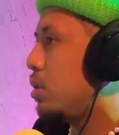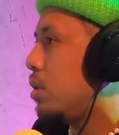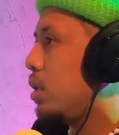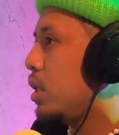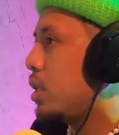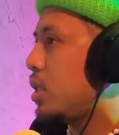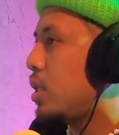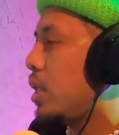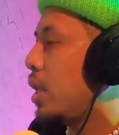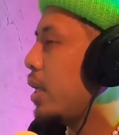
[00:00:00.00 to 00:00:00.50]

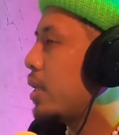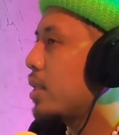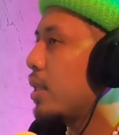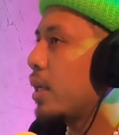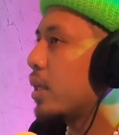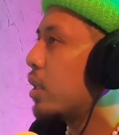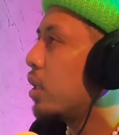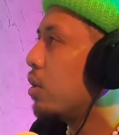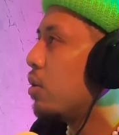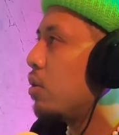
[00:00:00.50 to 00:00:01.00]
That's
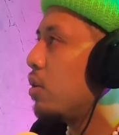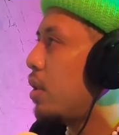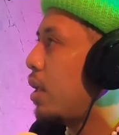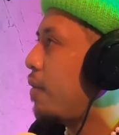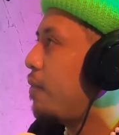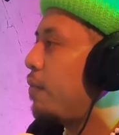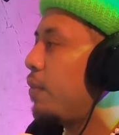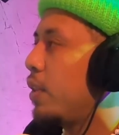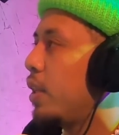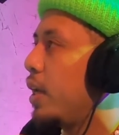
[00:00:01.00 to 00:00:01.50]
like I
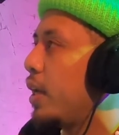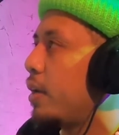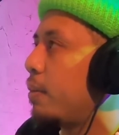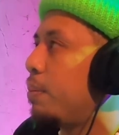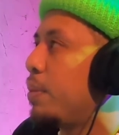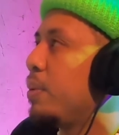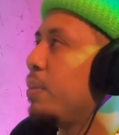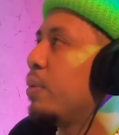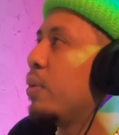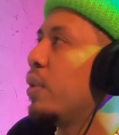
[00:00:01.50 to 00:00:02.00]
feel like
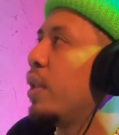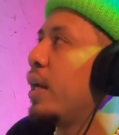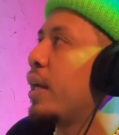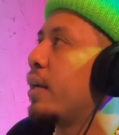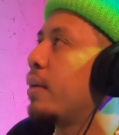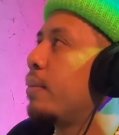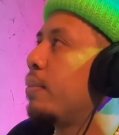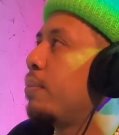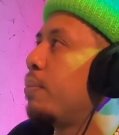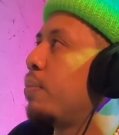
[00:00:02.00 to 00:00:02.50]
people
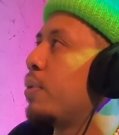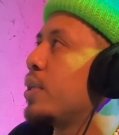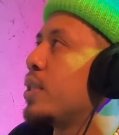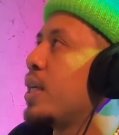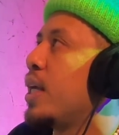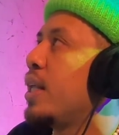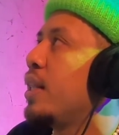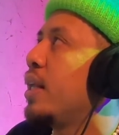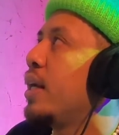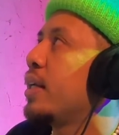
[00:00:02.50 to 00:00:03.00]
like
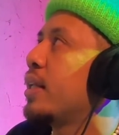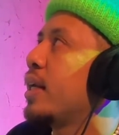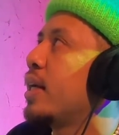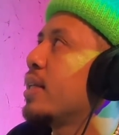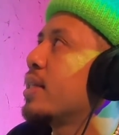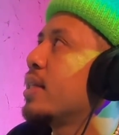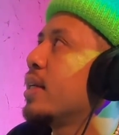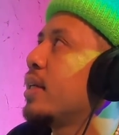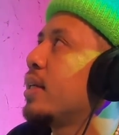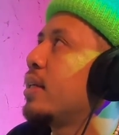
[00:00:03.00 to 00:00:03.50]
pretend like
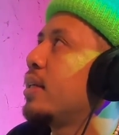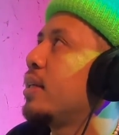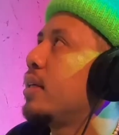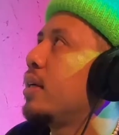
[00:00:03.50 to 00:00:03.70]
that's like